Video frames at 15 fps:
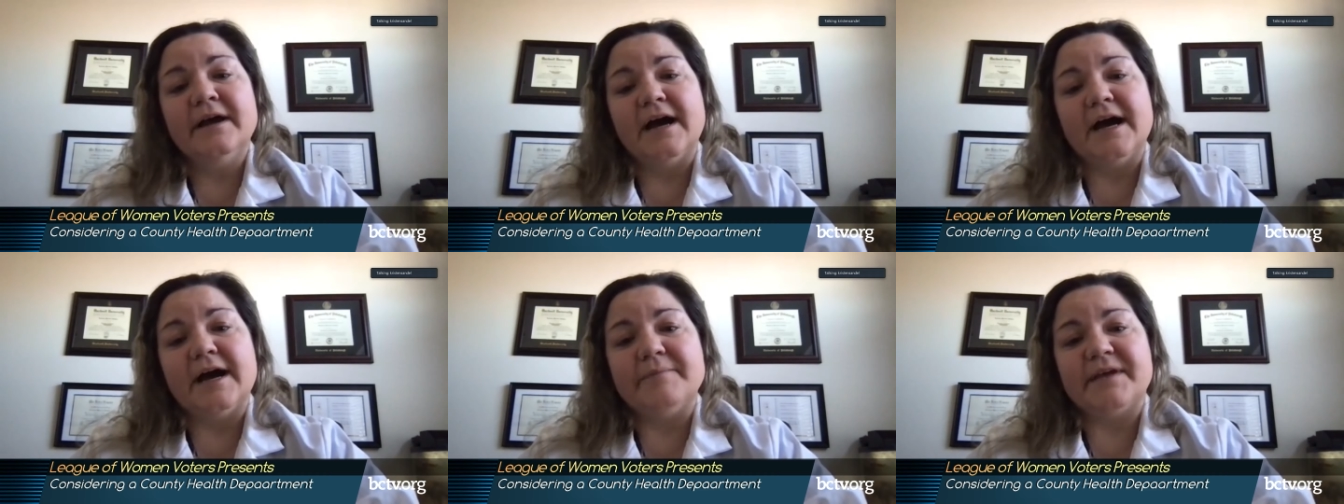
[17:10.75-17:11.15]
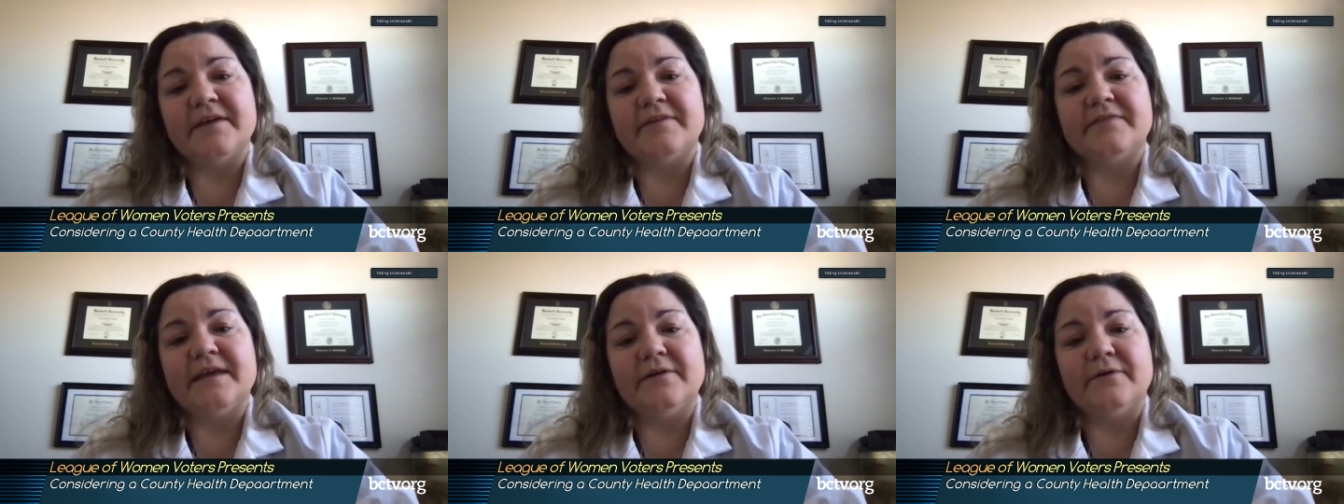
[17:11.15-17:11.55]
uh,
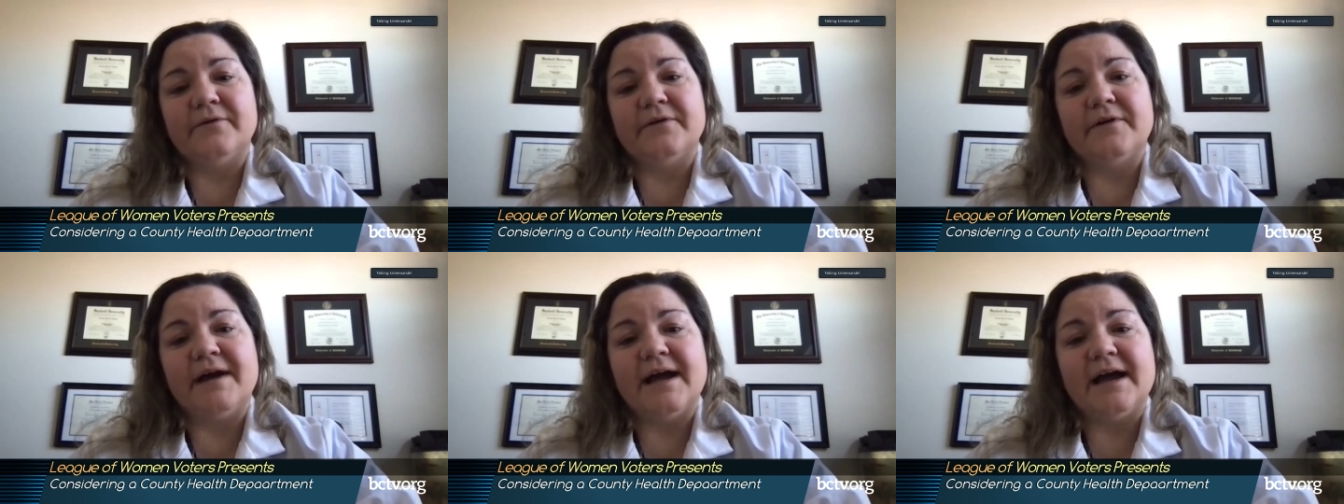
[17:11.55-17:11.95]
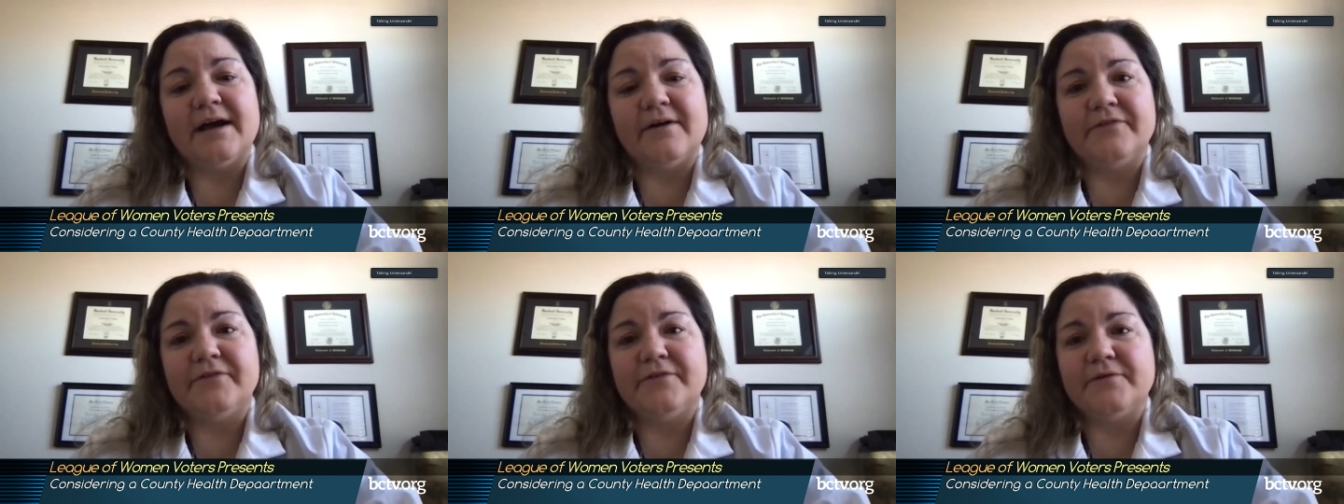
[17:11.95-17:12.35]
because they don't know
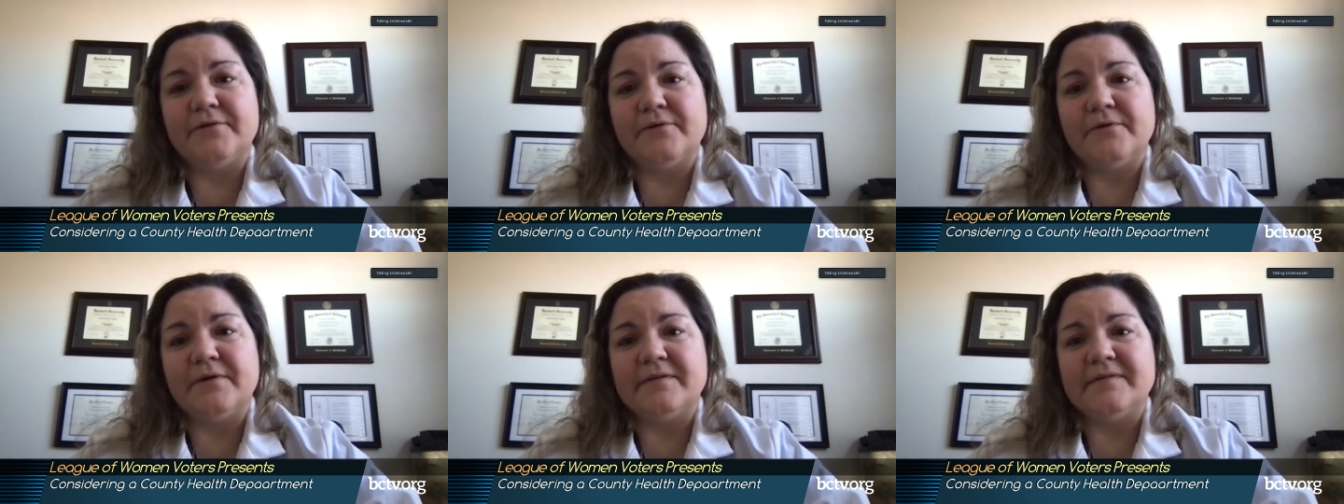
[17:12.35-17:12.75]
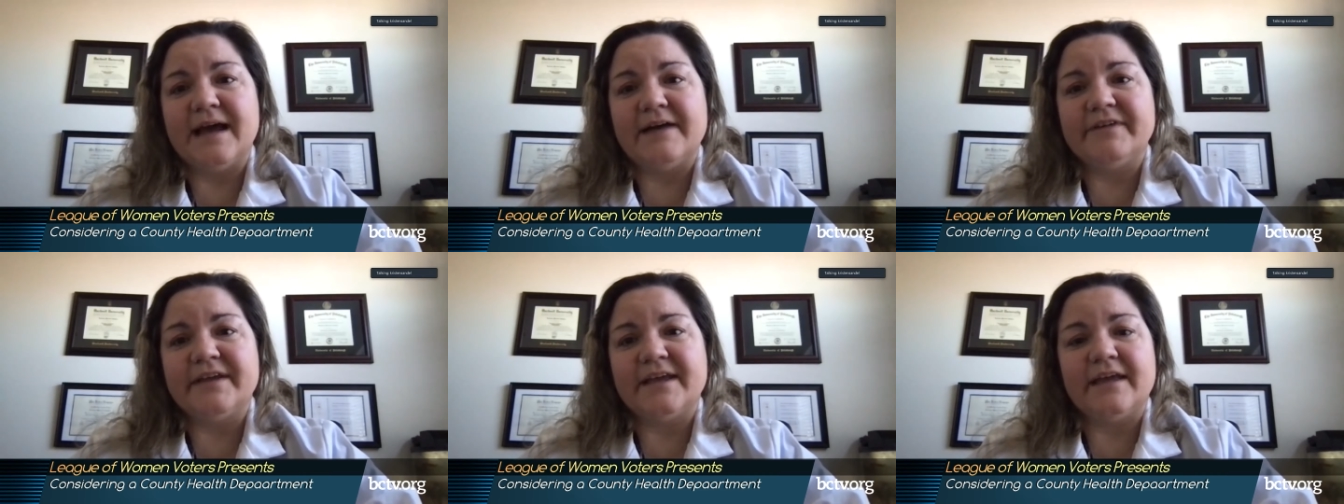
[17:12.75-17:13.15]
how to
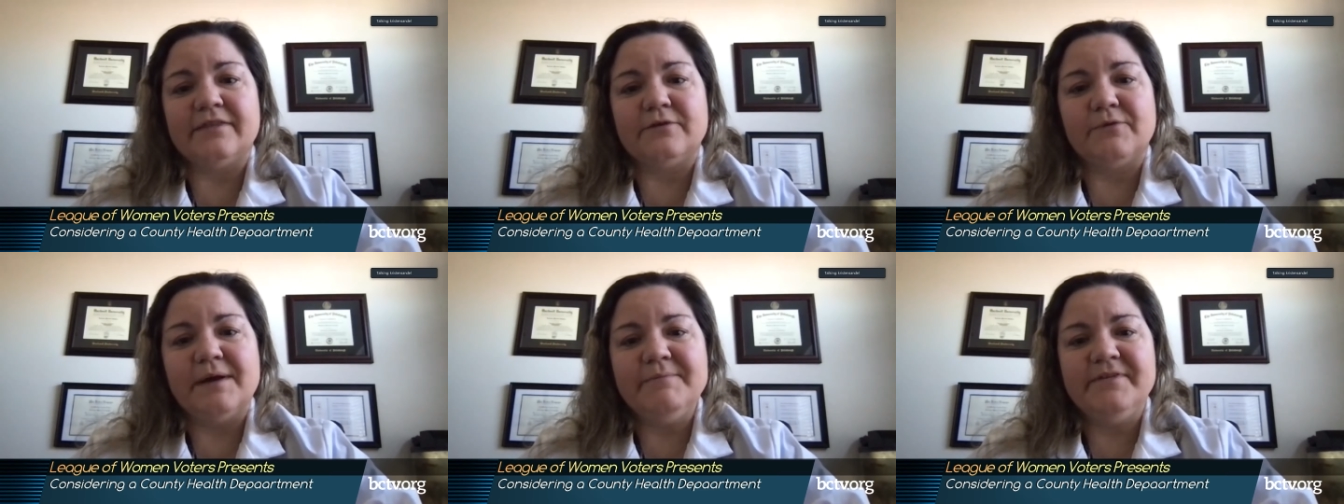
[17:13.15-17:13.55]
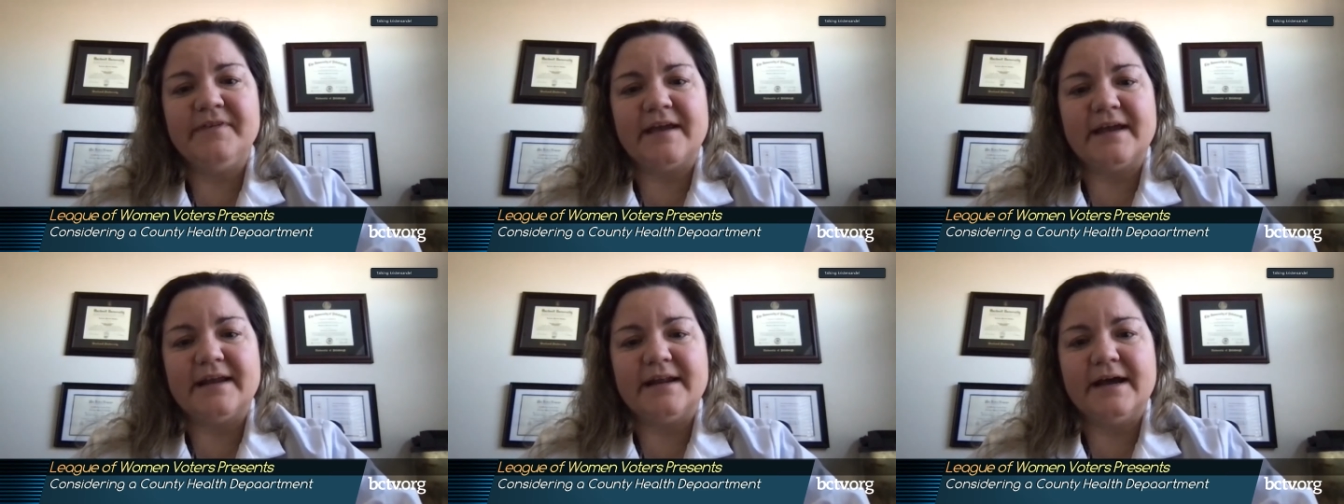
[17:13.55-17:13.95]
navigate the website.